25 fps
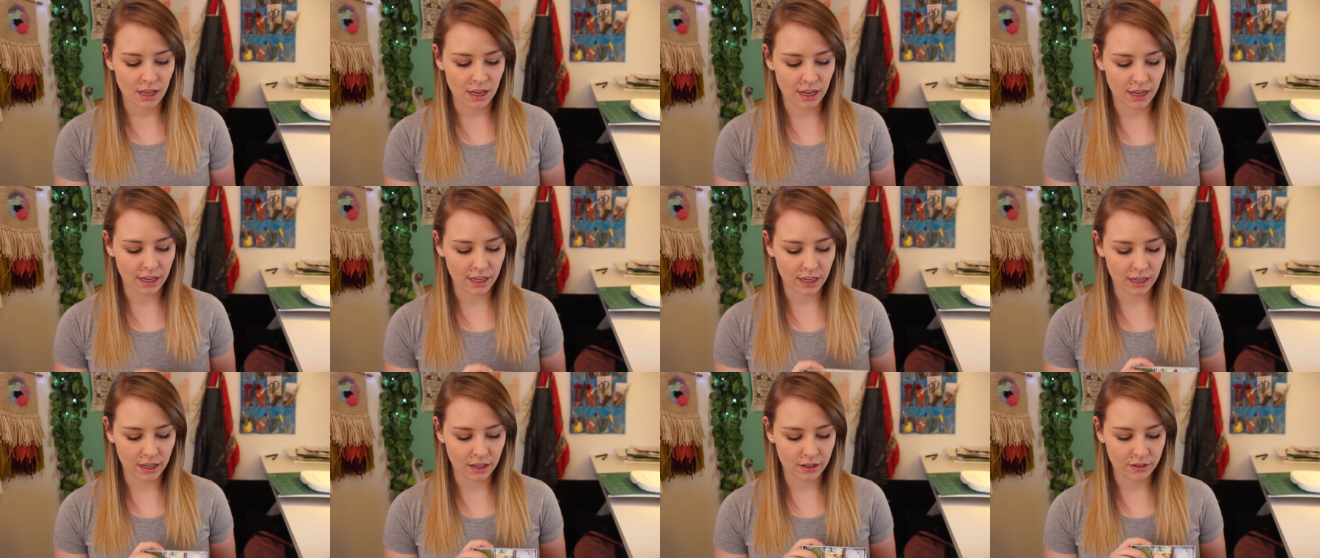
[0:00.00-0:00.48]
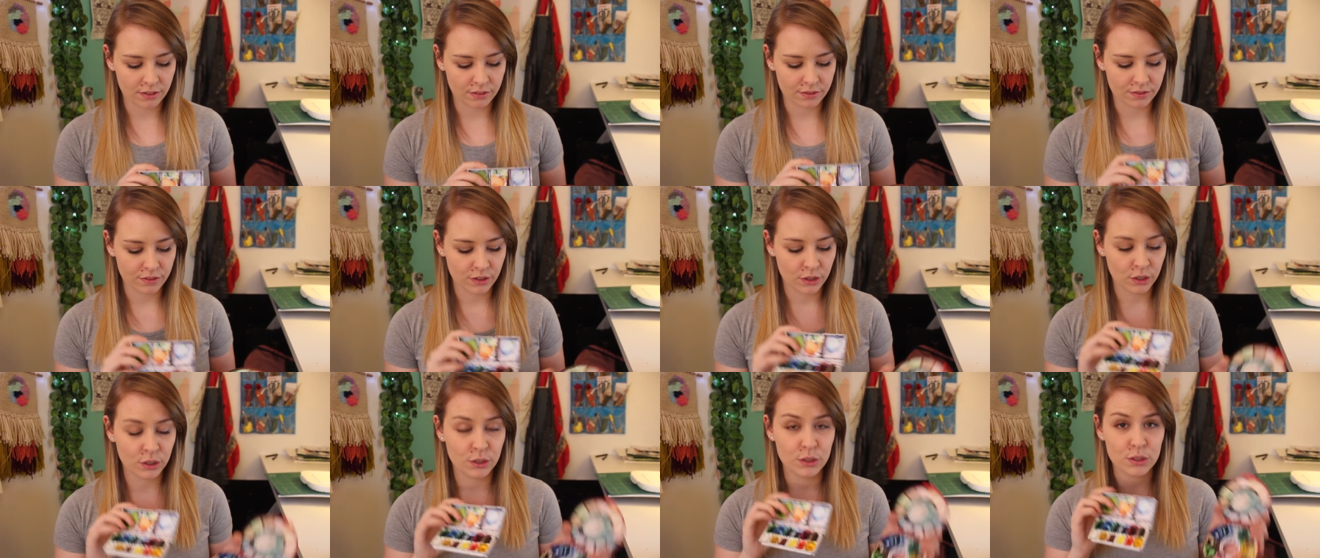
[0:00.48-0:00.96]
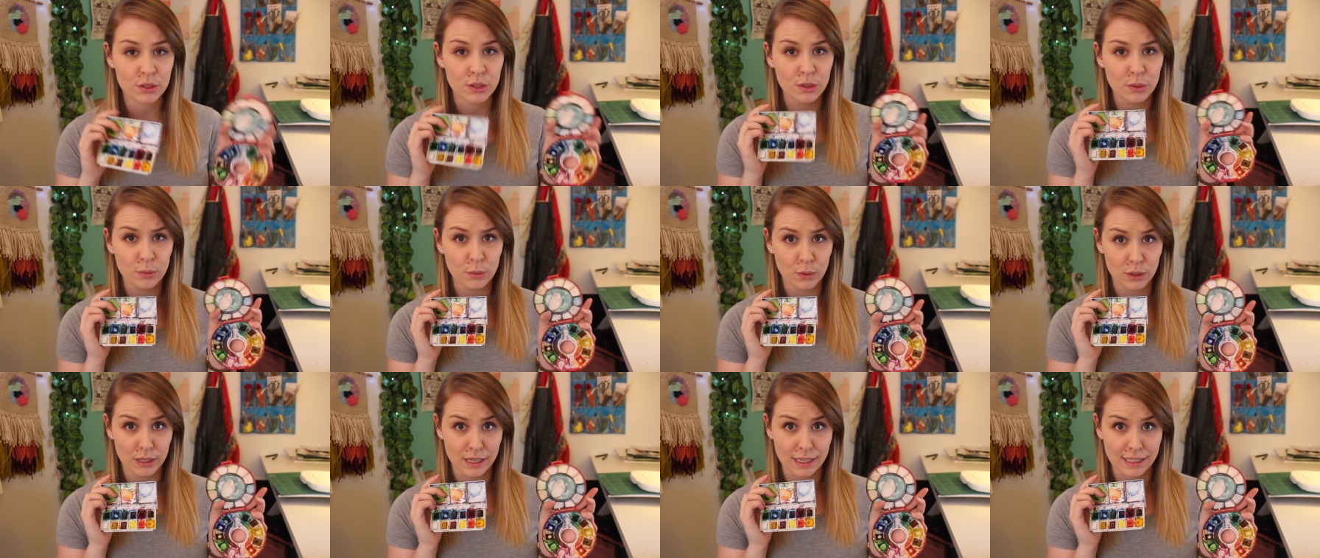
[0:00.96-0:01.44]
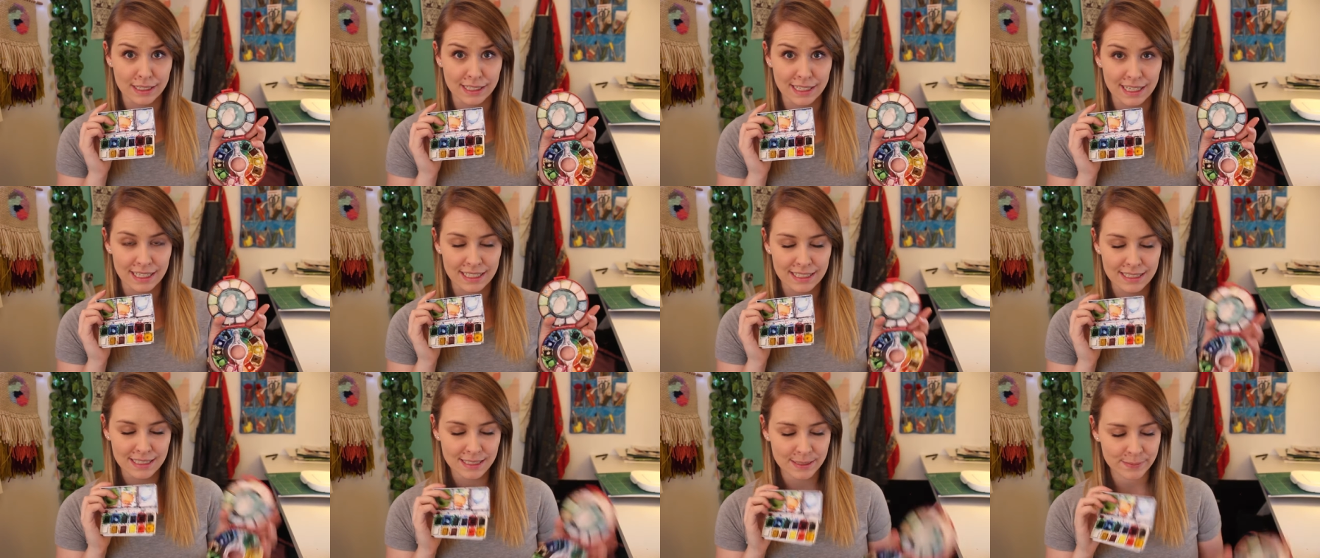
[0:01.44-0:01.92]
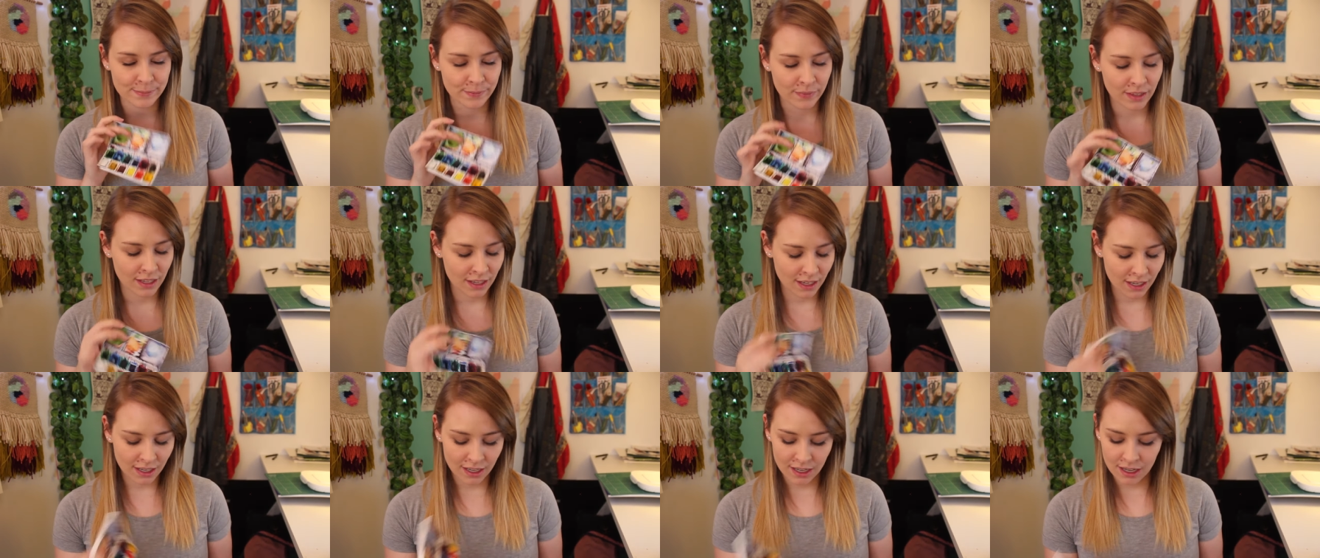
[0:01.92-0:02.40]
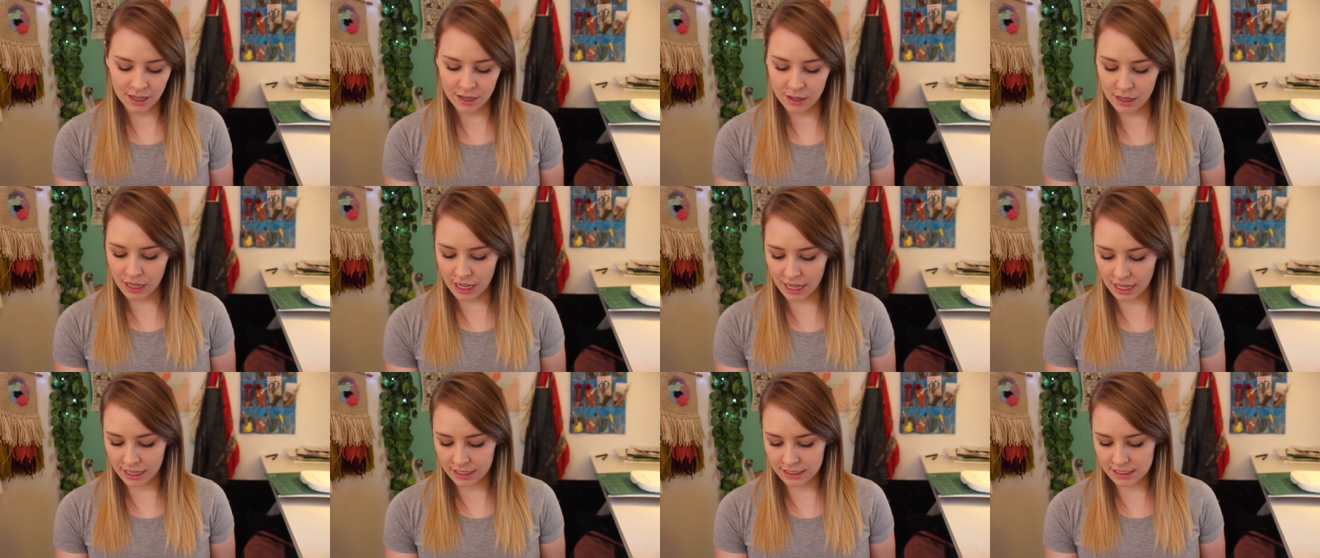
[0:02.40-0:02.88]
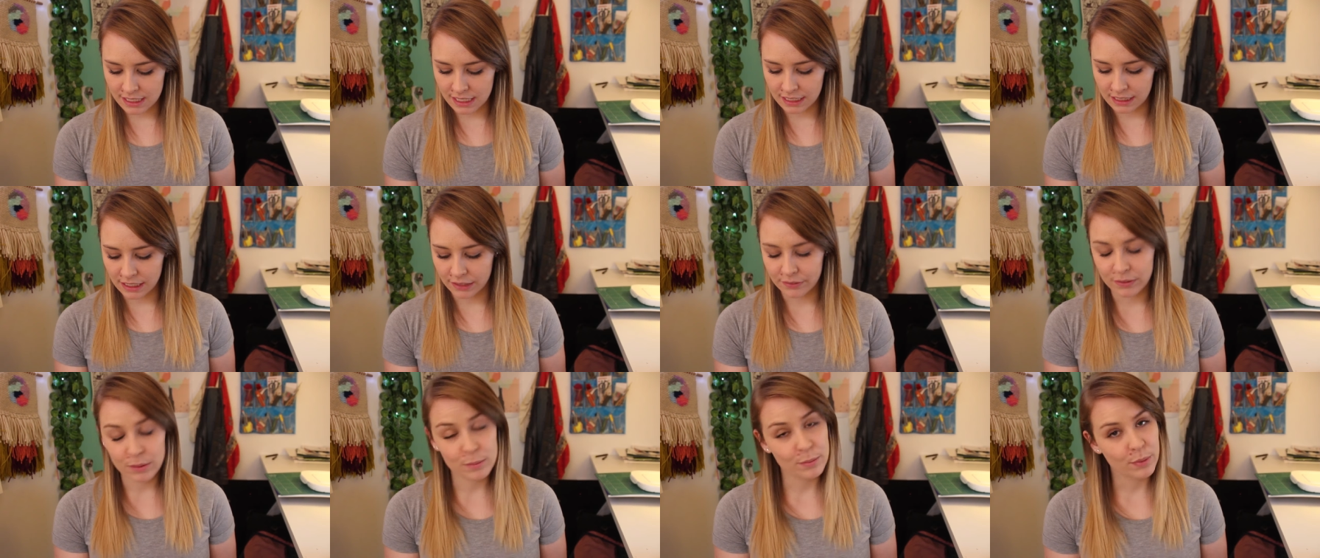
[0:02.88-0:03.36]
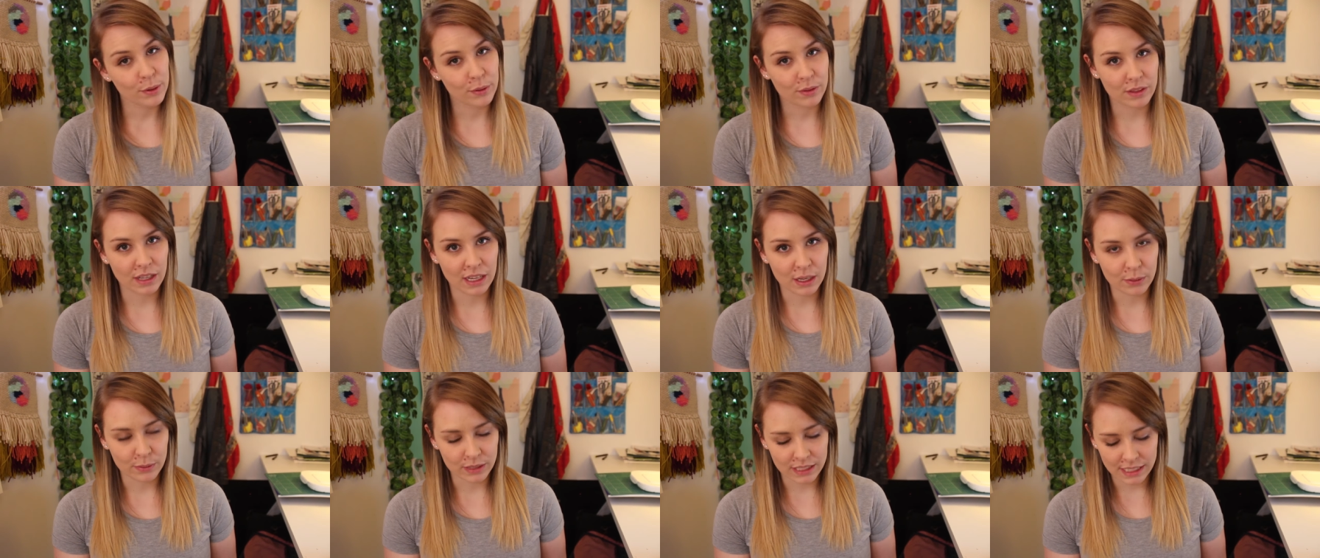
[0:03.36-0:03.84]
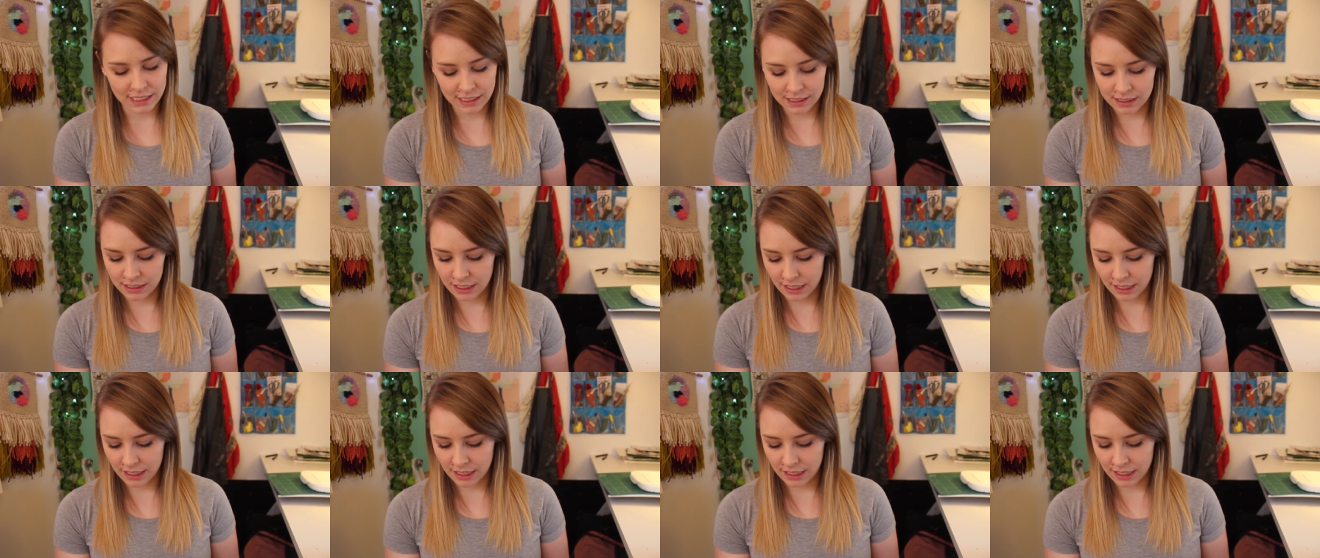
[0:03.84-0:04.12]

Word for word: I have two watercolour kits and I love them both equally.